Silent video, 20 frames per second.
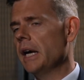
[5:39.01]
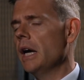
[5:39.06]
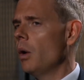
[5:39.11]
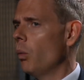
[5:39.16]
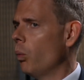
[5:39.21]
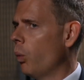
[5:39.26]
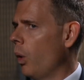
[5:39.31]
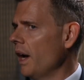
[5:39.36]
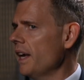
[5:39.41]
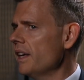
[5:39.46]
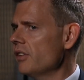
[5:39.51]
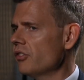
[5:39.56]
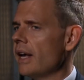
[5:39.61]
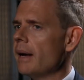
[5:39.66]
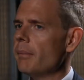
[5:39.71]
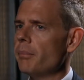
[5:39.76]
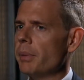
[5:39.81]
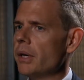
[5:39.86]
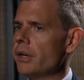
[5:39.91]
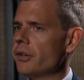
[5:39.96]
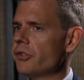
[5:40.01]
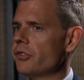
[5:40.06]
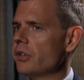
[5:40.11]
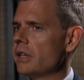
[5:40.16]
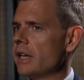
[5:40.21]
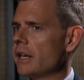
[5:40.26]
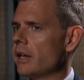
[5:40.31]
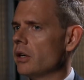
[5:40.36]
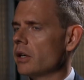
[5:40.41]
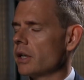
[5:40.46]
Why is that person
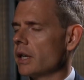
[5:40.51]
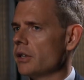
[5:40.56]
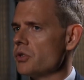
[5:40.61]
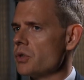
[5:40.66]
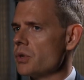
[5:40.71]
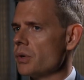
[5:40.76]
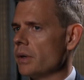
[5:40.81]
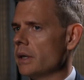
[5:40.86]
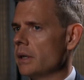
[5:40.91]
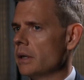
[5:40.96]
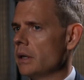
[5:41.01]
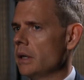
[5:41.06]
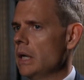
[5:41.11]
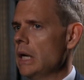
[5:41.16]
in our country?